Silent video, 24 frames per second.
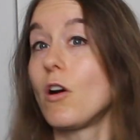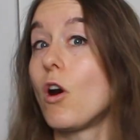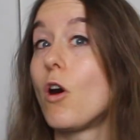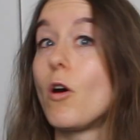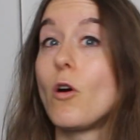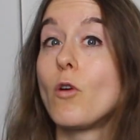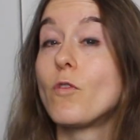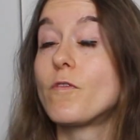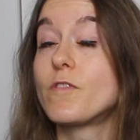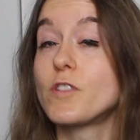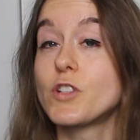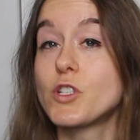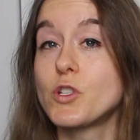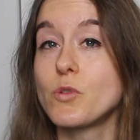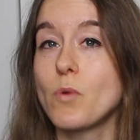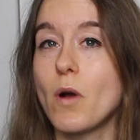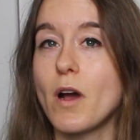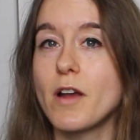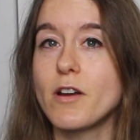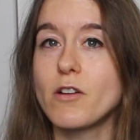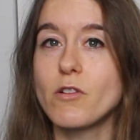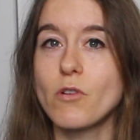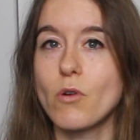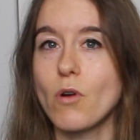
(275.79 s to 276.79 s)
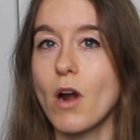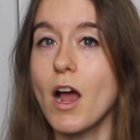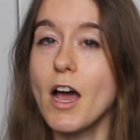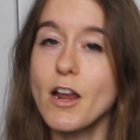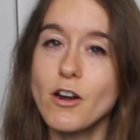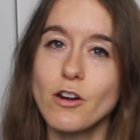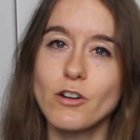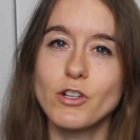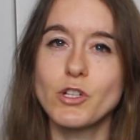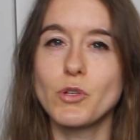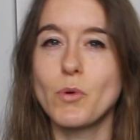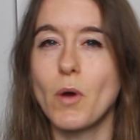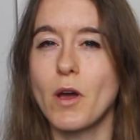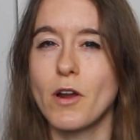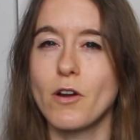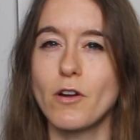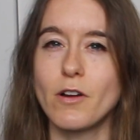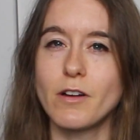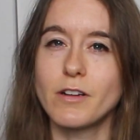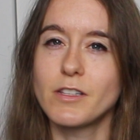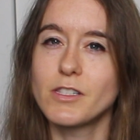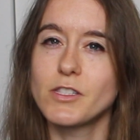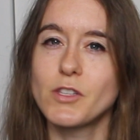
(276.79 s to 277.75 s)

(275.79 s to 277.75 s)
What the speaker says: over 200 or under 200,